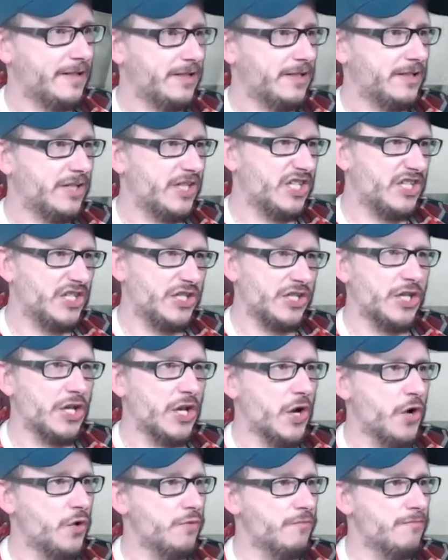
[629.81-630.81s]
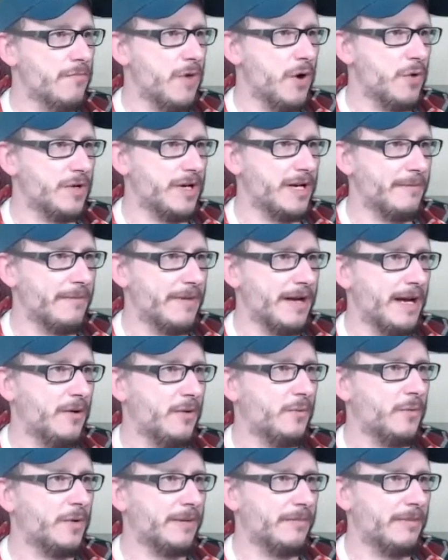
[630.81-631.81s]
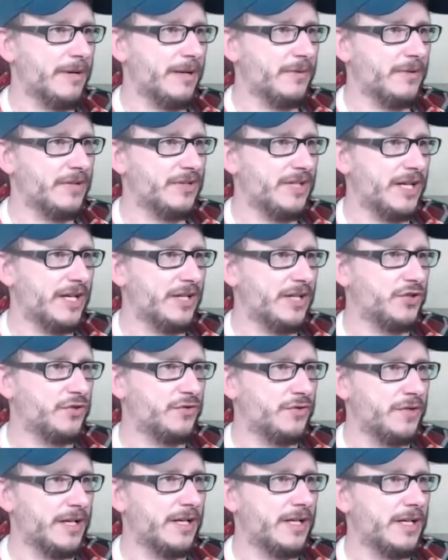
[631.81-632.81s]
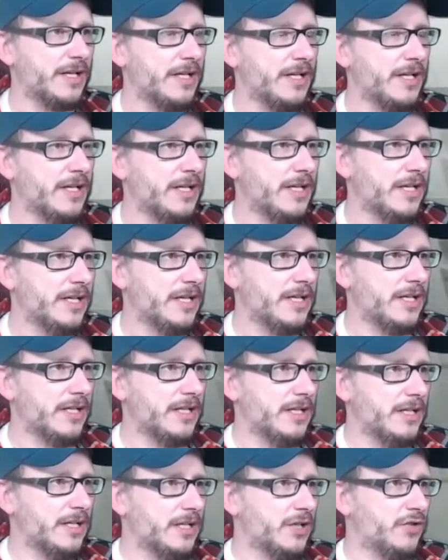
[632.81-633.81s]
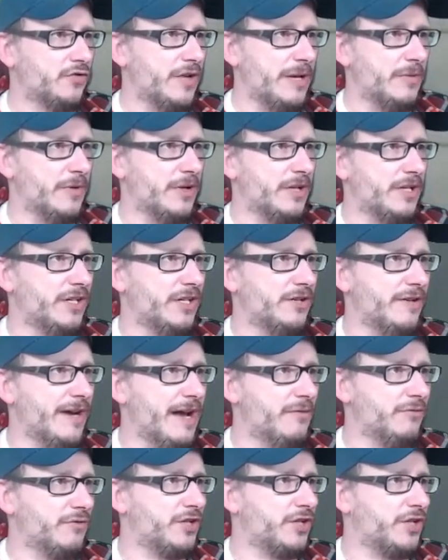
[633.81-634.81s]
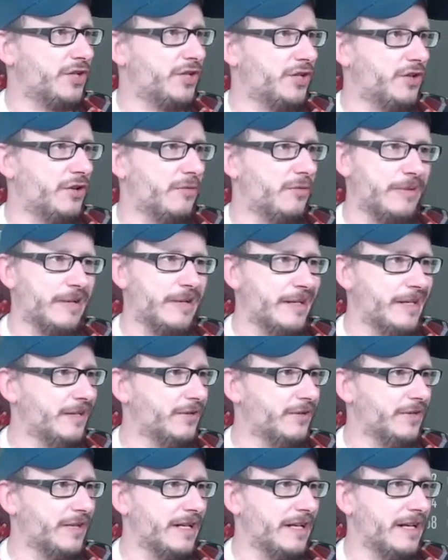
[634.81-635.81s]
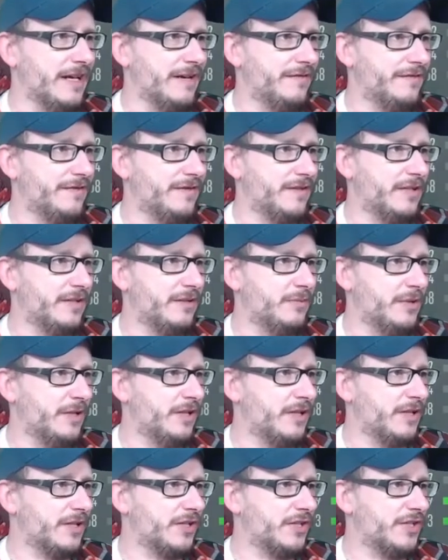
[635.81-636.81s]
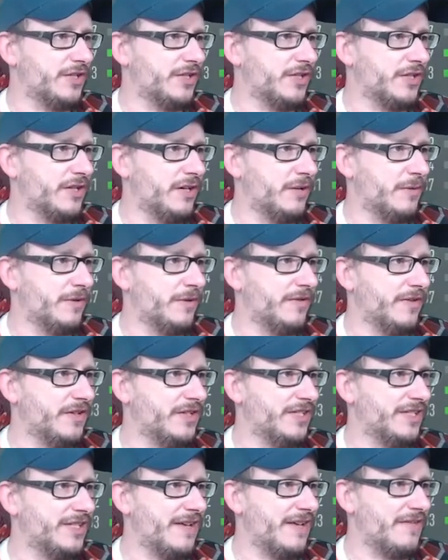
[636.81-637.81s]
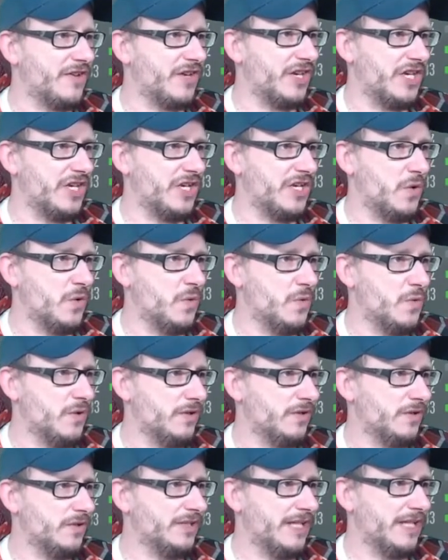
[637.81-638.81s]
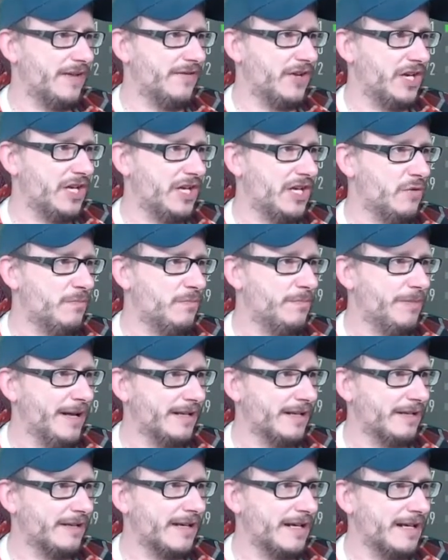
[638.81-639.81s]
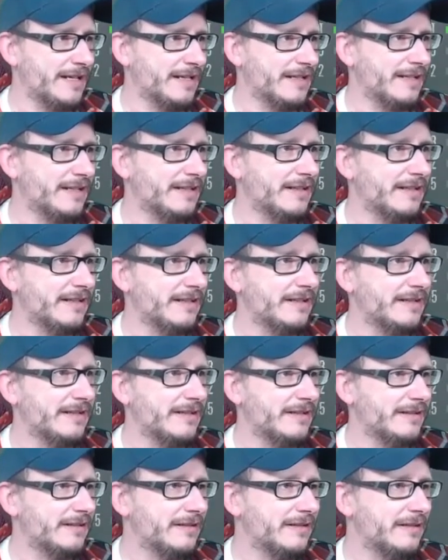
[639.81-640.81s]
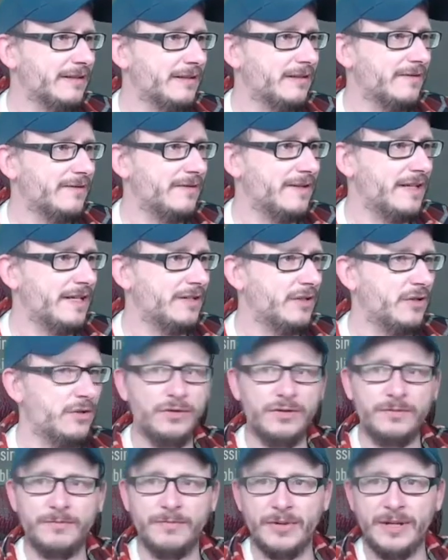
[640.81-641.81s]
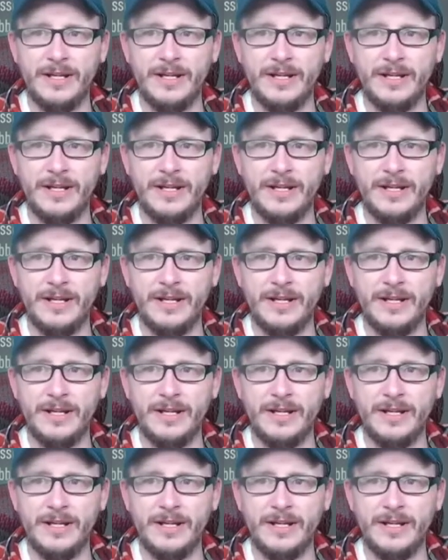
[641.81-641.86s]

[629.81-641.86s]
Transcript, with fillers: So there's no moaning about. And we're going to play with a second string. Greenwood, out. You're not playing on the left. We are going to start with Savarino. Savarino, pal, you're in. Fair dues, buddy.